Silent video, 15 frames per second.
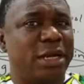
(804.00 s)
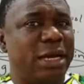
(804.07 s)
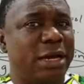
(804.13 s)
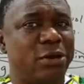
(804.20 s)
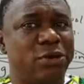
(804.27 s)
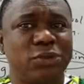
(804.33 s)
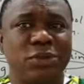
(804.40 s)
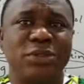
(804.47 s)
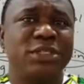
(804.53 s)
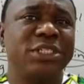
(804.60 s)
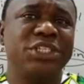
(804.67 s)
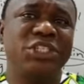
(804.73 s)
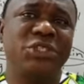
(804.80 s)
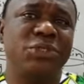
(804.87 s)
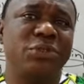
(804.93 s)
I also
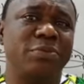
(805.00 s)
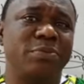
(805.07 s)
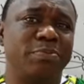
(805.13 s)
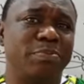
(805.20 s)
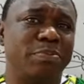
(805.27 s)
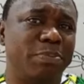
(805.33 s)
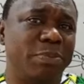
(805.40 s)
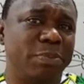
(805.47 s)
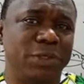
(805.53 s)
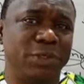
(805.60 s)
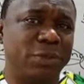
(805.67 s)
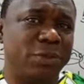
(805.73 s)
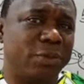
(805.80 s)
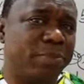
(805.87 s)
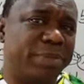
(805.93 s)
urge you
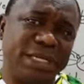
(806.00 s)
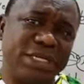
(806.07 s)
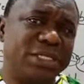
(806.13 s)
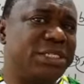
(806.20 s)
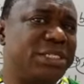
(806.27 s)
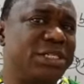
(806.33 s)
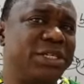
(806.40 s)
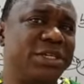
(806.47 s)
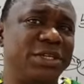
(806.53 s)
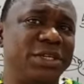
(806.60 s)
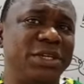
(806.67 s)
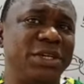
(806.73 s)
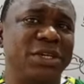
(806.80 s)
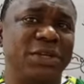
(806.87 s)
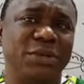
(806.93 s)
to press the
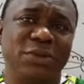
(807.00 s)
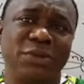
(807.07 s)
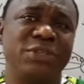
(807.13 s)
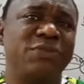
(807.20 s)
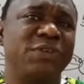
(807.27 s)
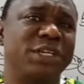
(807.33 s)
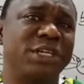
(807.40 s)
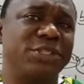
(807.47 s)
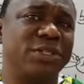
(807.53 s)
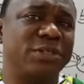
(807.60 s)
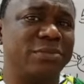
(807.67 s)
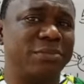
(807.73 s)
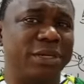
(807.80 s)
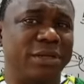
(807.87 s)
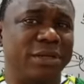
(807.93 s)

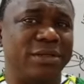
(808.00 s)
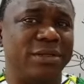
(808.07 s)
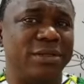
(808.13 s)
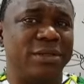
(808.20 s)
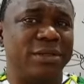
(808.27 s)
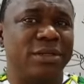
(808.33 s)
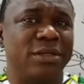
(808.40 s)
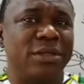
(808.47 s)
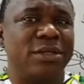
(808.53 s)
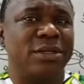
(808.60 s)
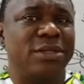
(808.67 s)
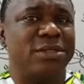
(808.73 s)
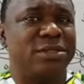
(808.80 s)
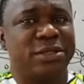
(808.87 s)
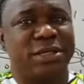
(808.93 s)
notification bell
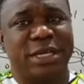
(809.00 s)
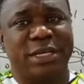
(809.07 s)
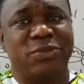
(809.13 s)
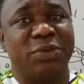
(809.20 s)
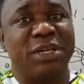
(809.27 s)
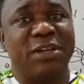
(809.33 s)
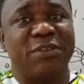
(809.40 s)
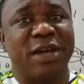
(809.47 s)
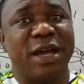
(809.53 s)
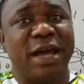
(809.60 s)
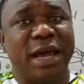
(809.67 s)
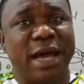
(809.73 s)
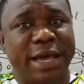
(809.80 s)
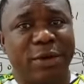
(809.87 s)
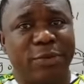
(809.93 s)
so that
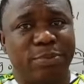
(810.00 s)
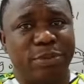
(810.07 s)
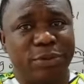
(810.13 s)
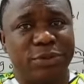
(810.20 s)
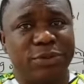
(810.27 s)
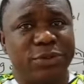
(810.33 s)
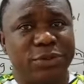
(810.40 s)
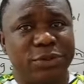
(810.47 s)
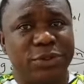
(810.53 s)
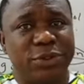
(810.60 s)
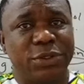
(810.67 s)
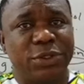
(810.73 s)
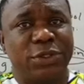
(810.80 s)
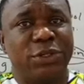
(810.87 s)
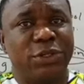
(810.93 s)
whenever I upload
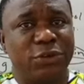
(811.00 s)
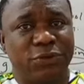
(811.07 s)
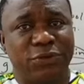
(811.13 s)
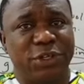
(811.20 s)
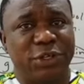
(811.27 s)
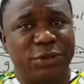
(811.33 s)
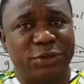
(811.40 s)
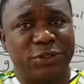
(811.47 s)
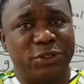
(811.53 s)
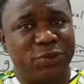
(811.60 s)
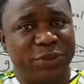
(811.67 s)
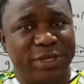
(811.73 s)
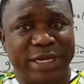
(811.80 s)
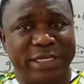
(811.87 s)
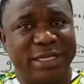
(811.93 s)
new videos,
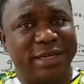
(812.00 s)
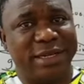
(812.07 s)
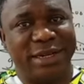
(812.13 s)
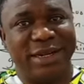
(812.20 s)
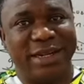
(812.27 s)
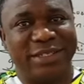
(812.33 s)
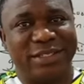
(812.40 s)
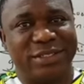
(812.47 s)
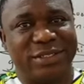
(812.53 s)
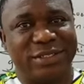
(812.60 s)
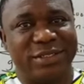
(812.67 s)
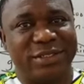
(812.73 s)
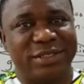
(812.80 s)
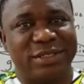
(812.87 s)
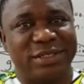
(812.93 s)
you'll get an alert.
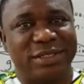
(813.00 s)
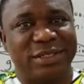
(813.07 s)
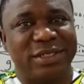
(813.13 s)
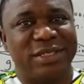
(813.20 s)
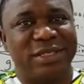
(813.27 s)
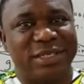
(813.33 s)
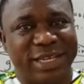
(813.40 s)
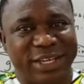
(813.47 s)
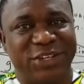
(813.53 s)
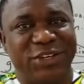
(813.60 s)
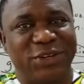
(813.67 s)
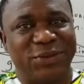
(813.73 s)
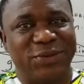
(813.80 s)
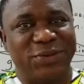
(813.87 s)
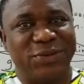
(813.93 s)

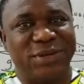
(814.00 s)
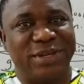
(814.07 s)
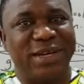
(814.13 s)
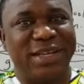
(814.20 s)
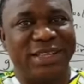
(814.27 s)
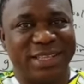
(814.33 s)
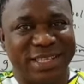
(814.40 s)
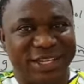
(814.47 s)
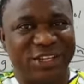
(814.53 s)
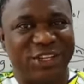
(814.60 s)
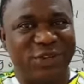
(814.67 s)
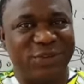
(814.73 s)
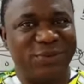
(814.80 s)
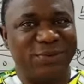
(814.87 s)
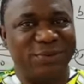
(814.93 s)
Thank you and
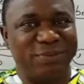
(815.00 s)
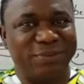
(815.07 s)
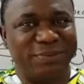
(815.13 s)
thank you.